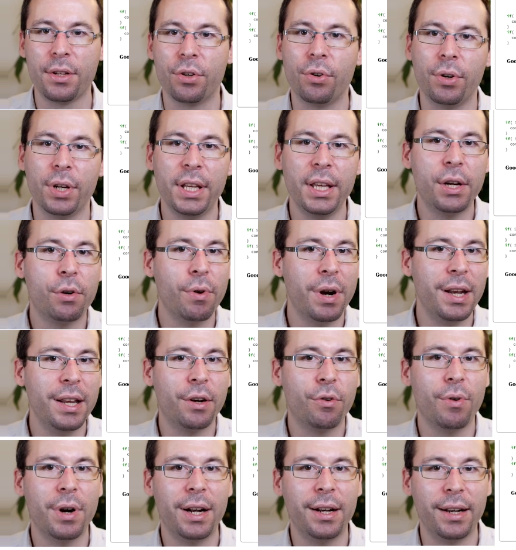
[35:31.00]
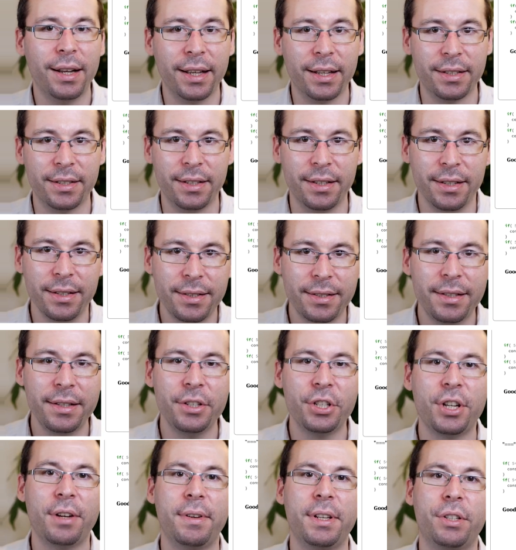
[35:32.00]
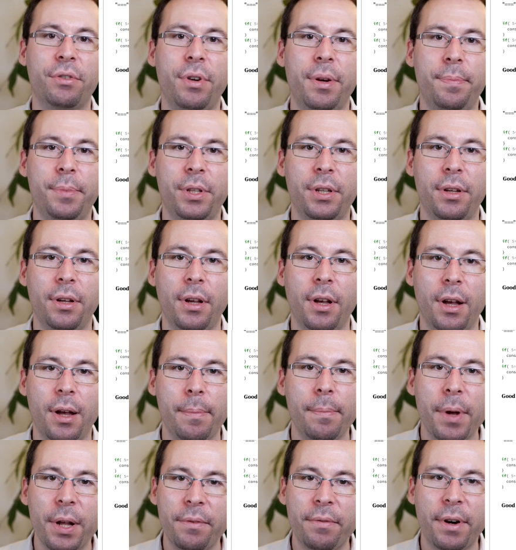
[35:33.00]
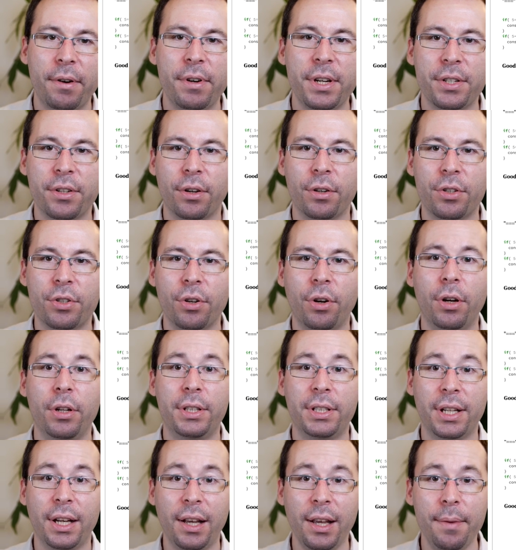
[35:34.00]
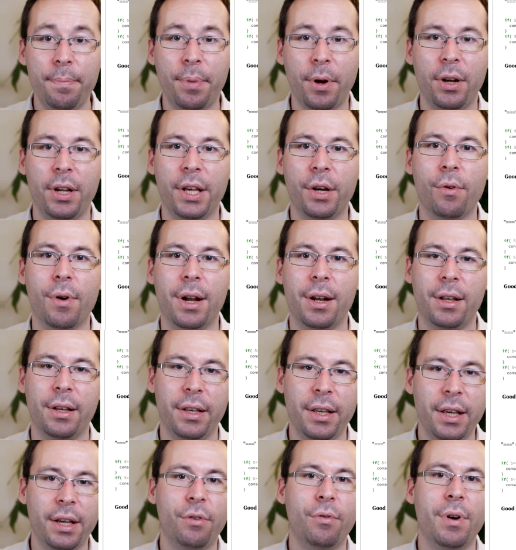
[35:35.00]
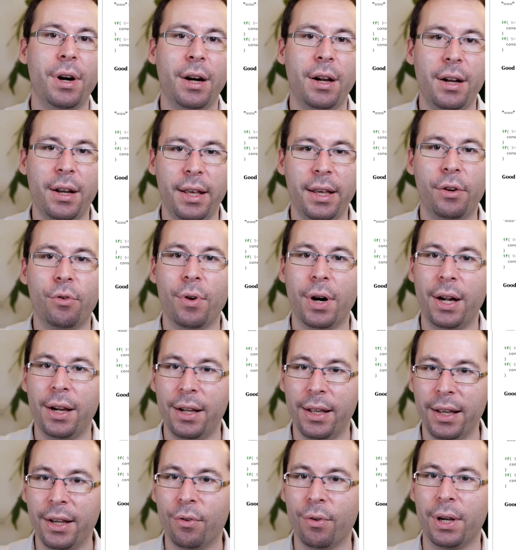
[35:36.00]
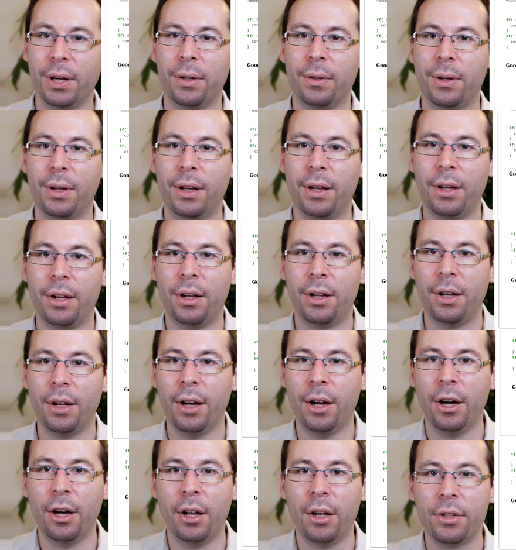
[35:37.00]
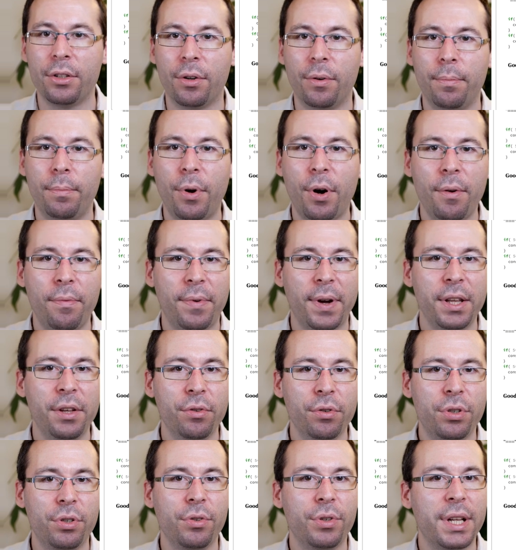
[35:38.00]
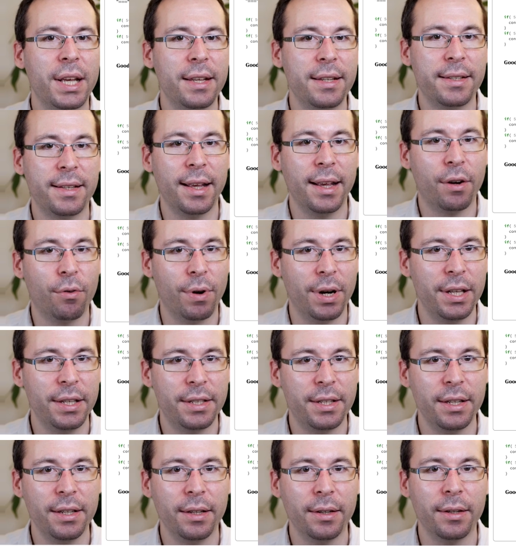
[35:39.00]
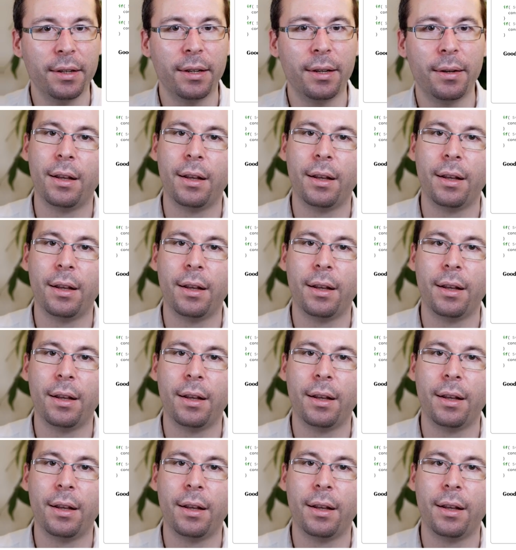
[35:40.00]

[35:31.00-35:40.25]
So equal equal exists in JavaScript, but there is also a triple equal, equal, equal, equal. So both are used to test equality,